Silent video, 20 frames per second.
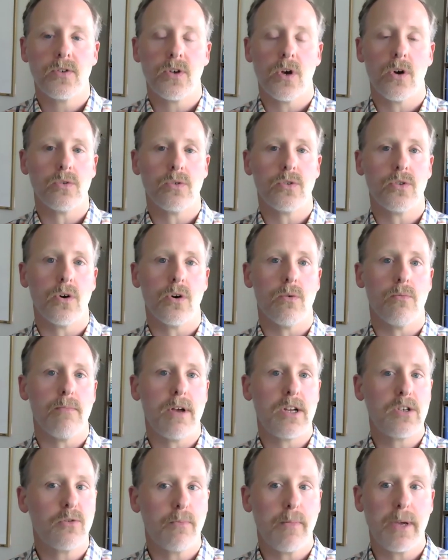So
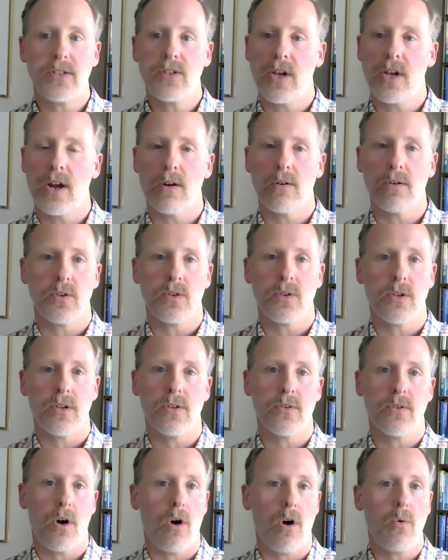measurement-based care
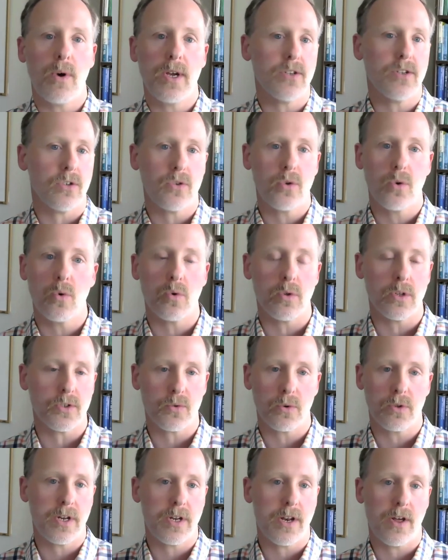is always a tool.
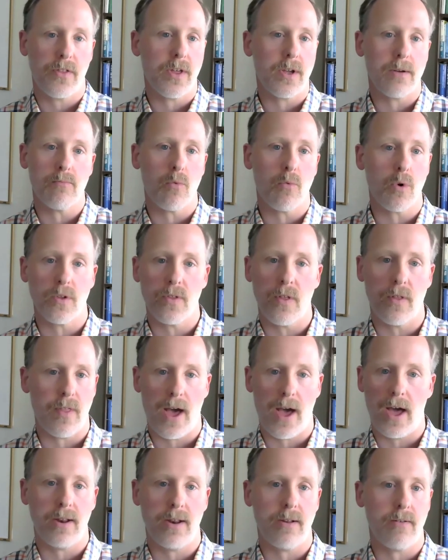It's really nothing more than
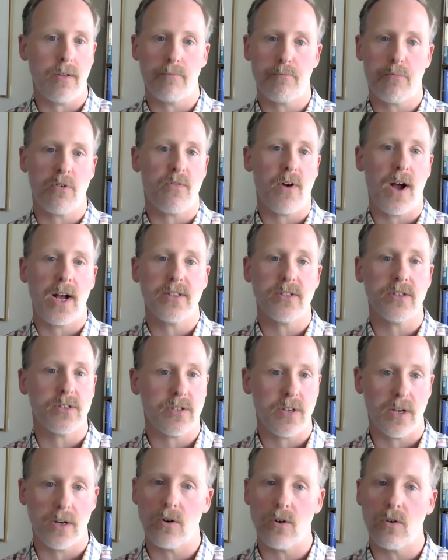that. It provides a
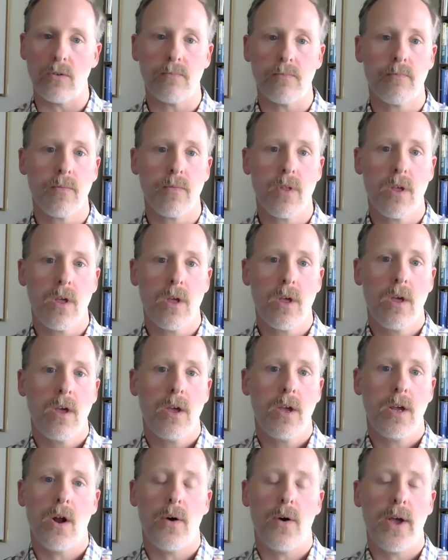signal,
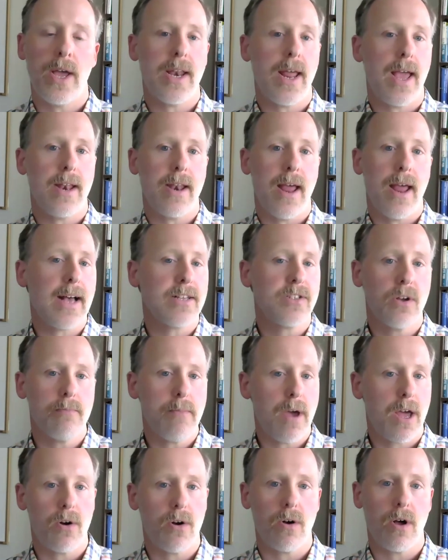and as
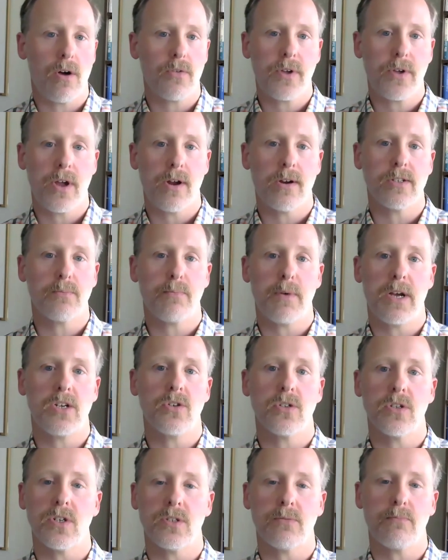a mental health care
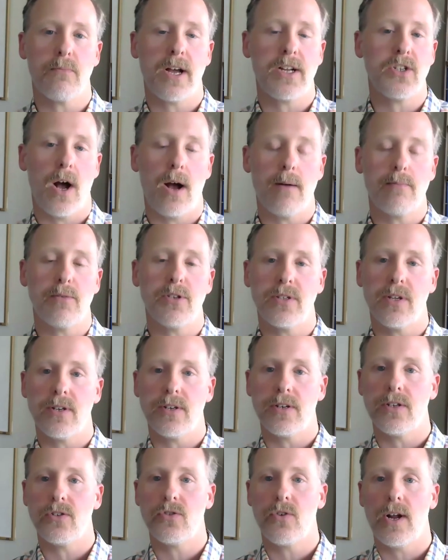specialist, my job is
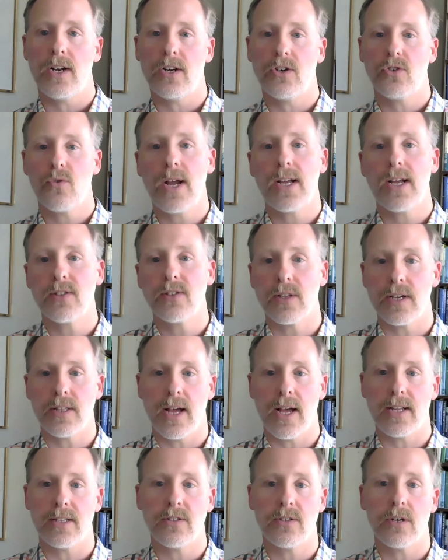then to try to
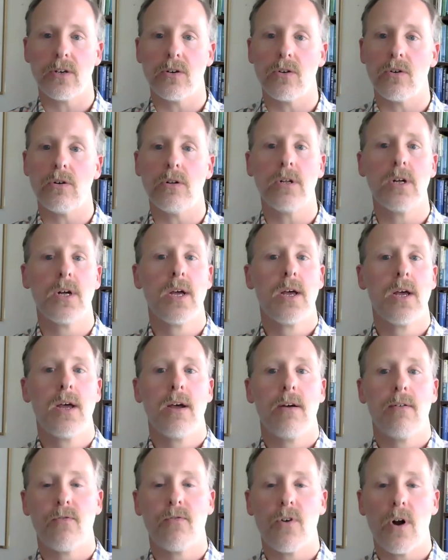translate that signal
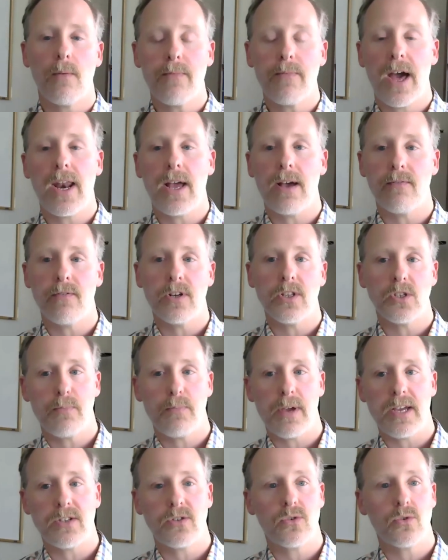from that
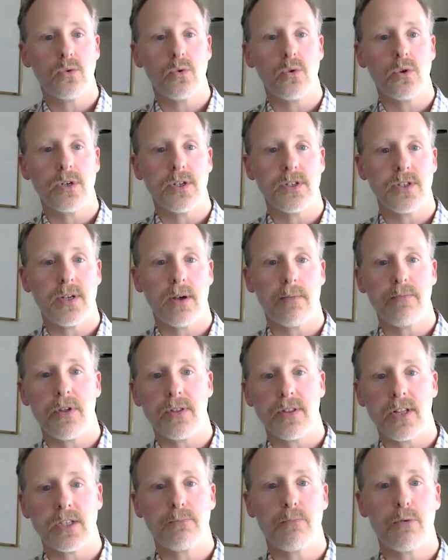evidence-based tool into
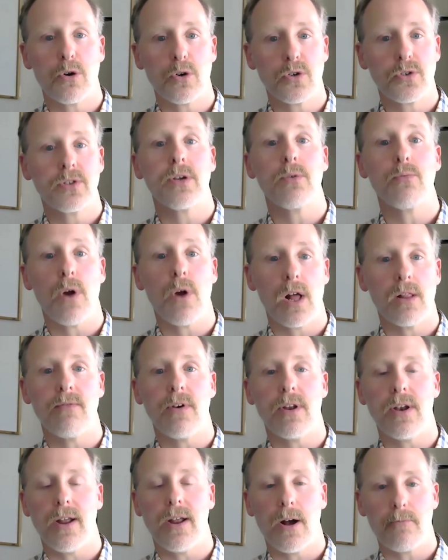something that's personally
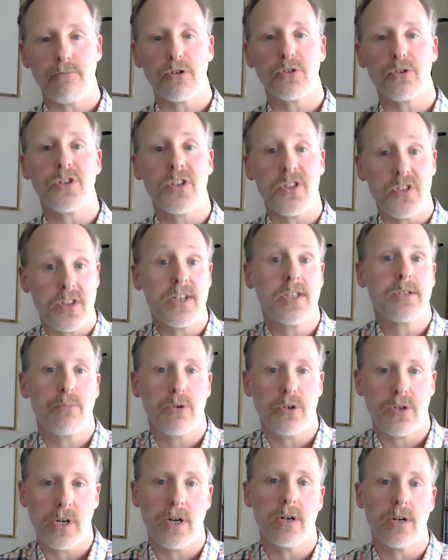relevant and helpful to this
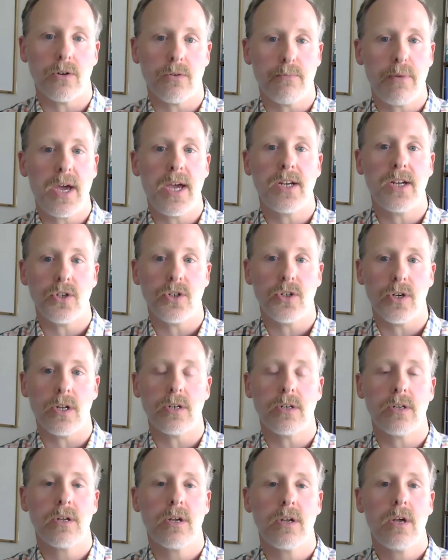particular
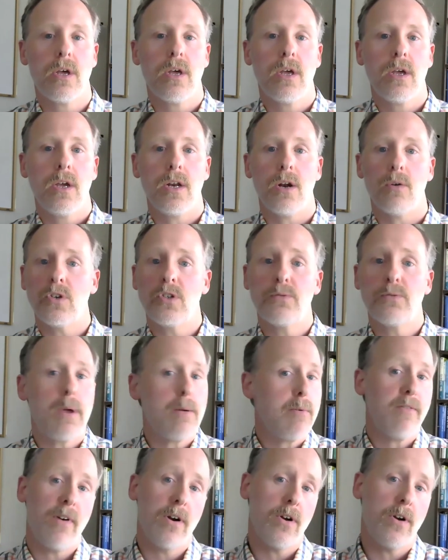patient, which
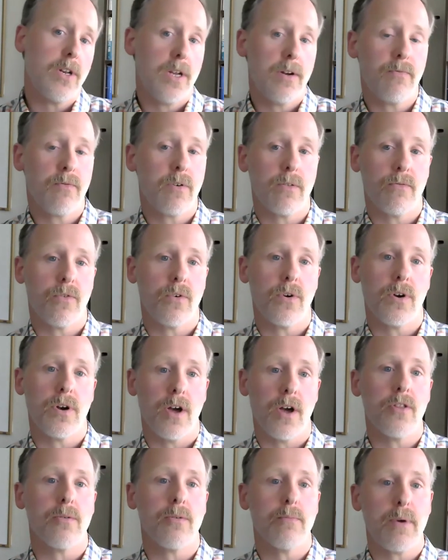may be very different for
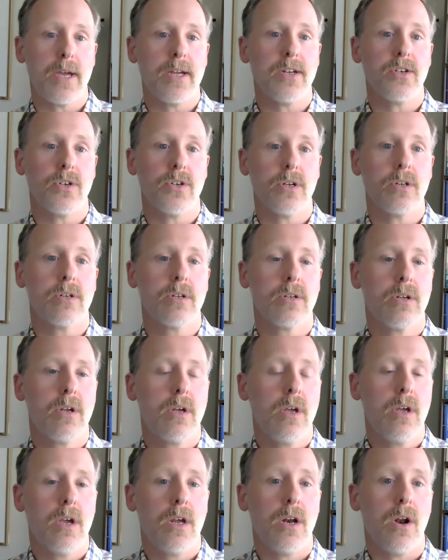another patient.
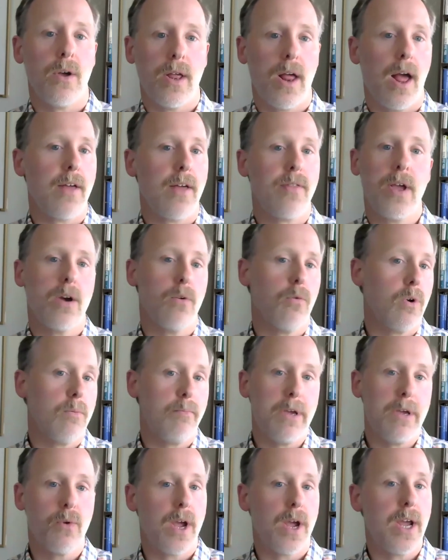I think it
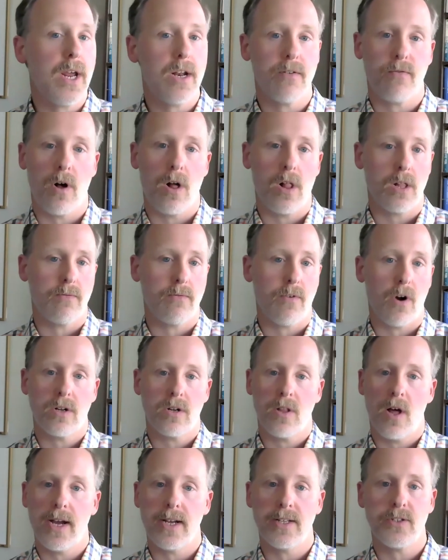would be great if all of our
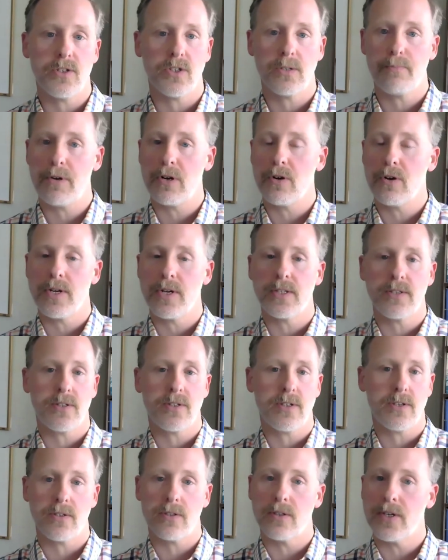clients experience
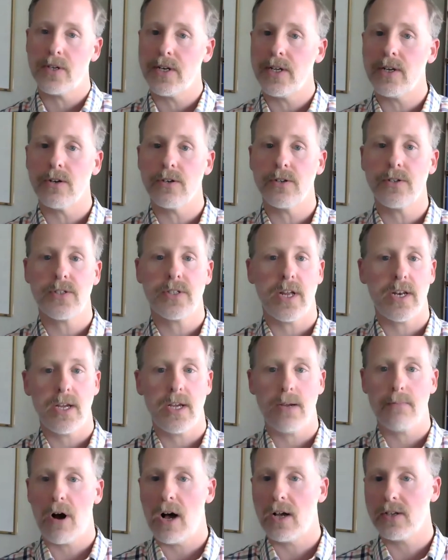this linear,
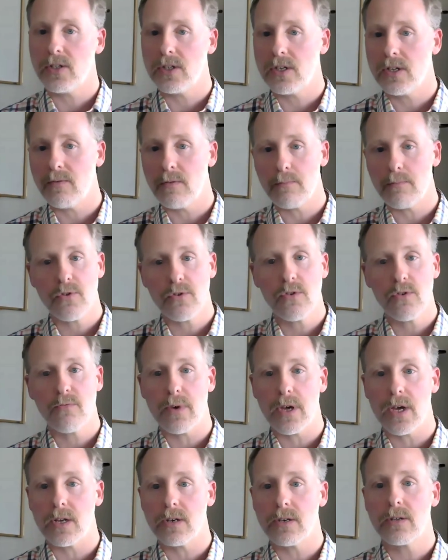steady, positive
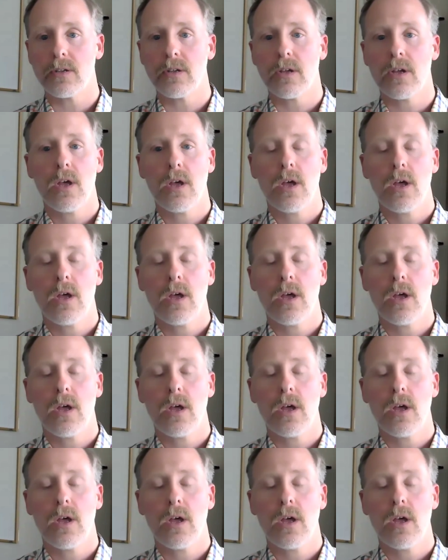improvement.